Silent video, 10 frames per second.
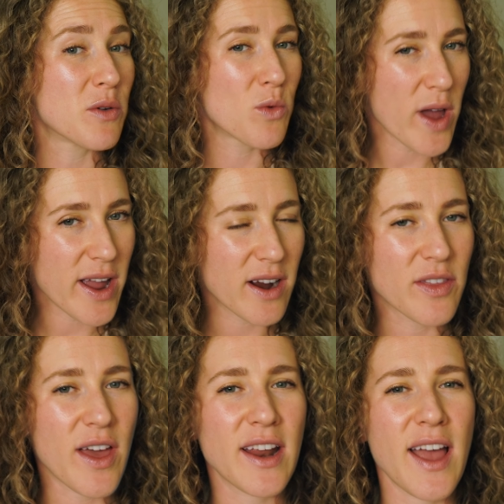aware
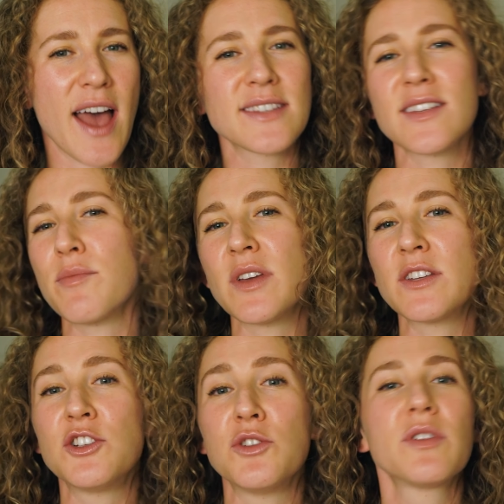that it has something
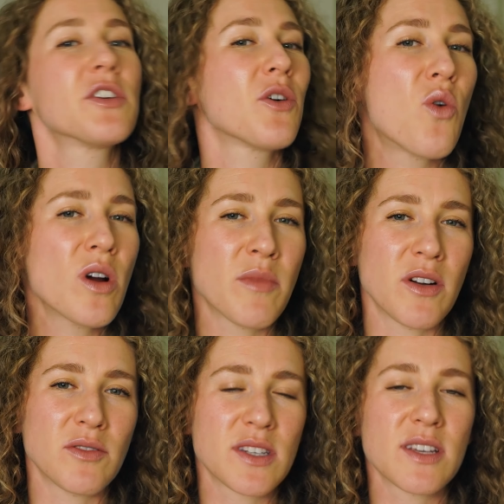to do with your
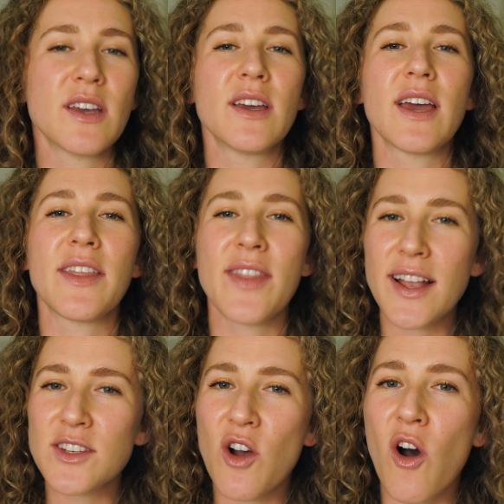hormones. And
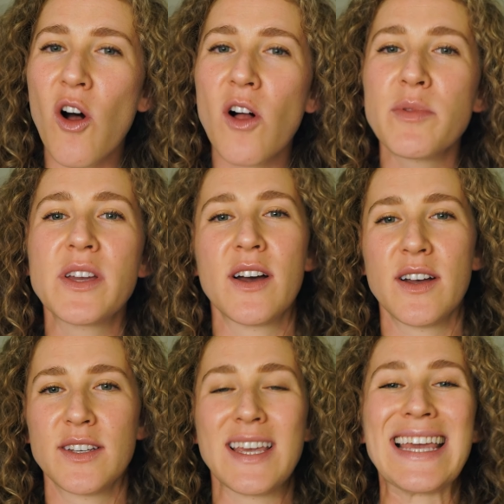that's all
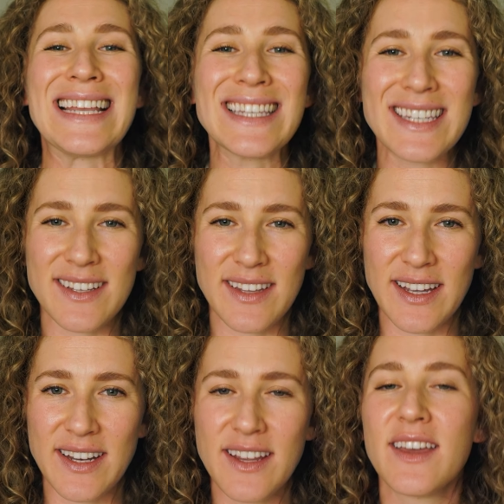because
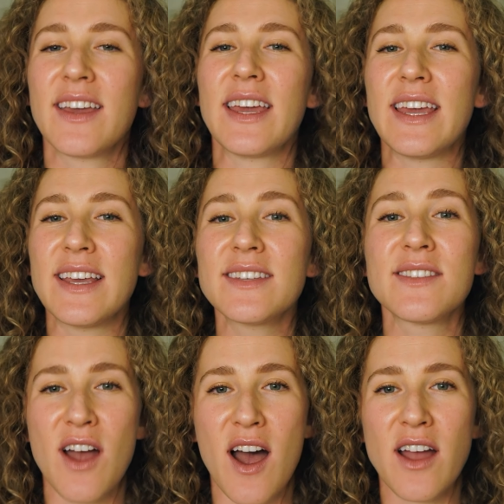insulin is
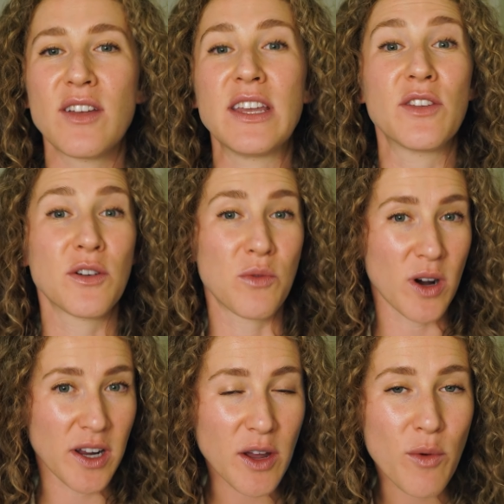not either
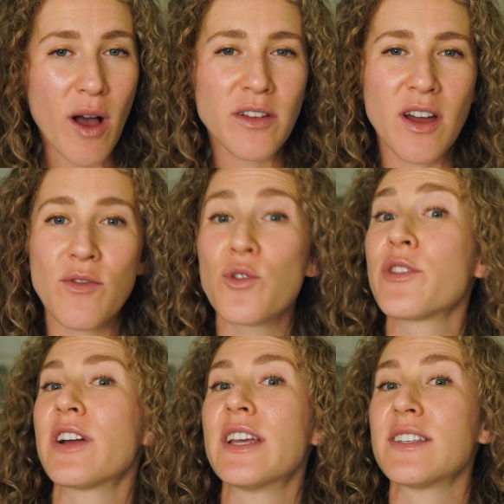working well enough or
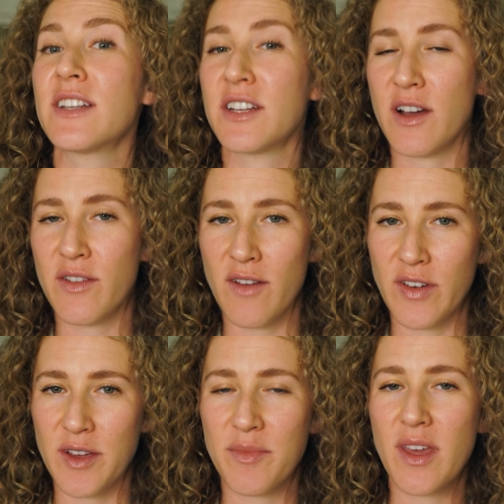there isn't enough of
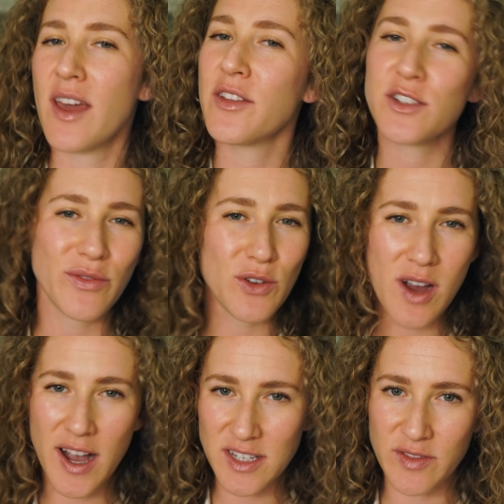it. And there's a few
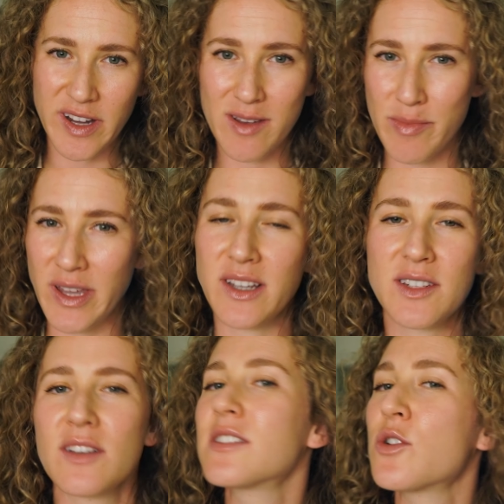kinds of diabetes,
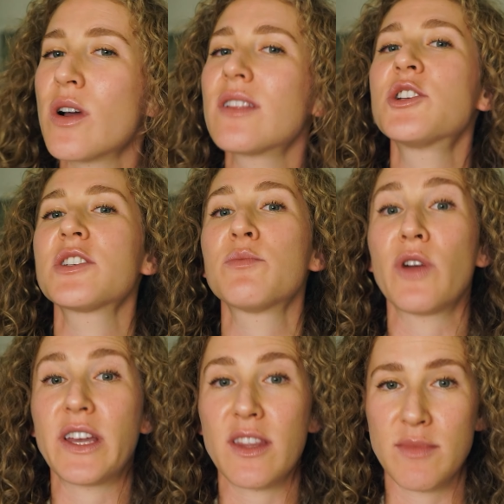so let's quickly just
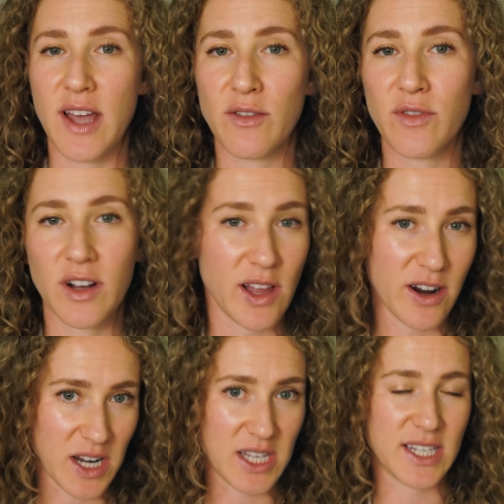break them down for
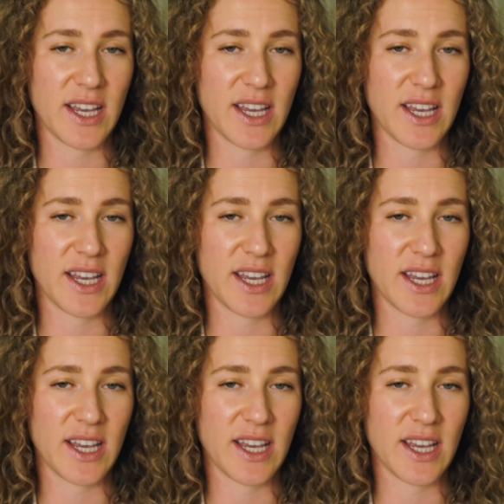clarity's